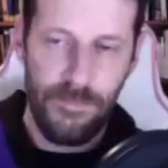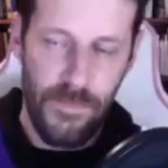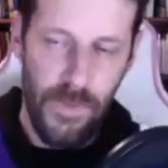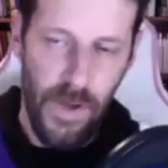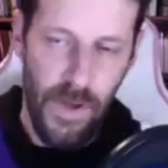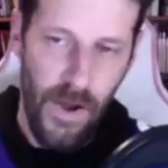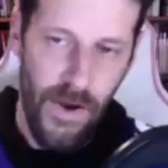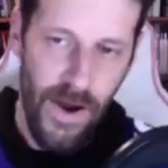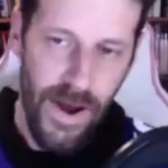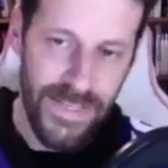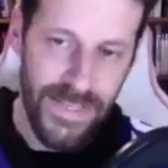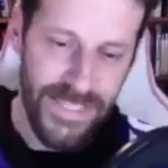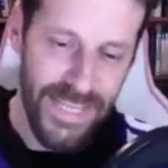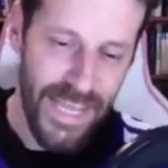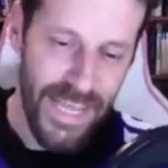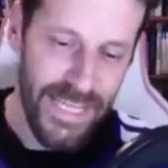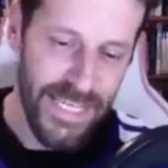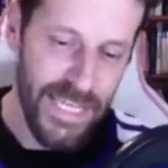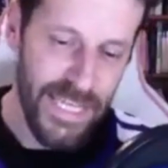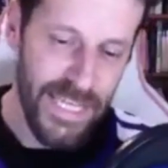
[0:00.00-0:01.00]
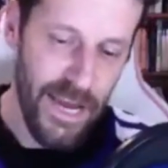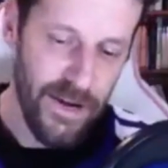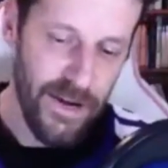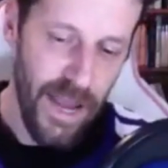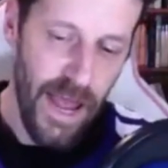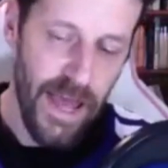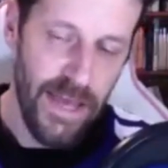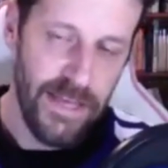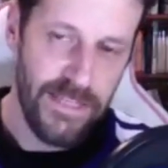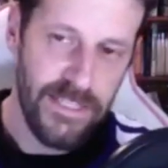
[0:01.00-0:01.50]
All right. Take care,
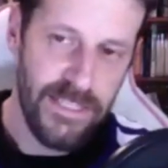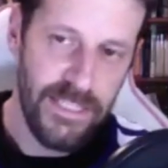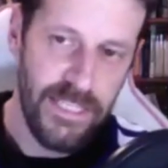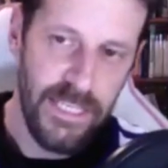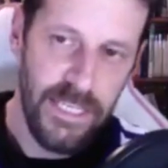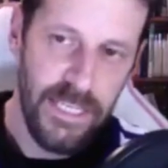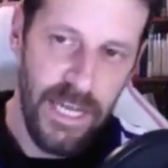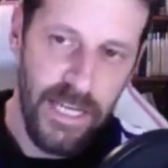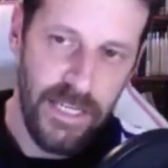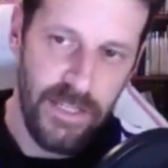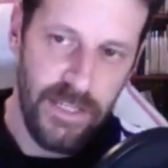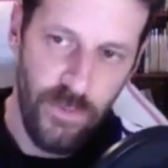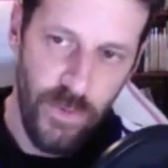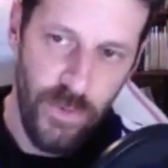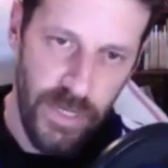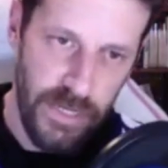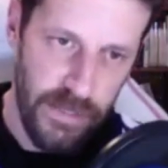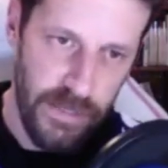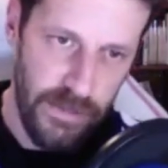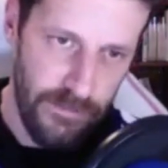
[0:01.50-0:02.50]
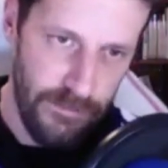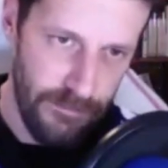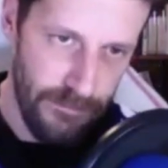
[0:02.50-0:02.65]
guys. See you next week.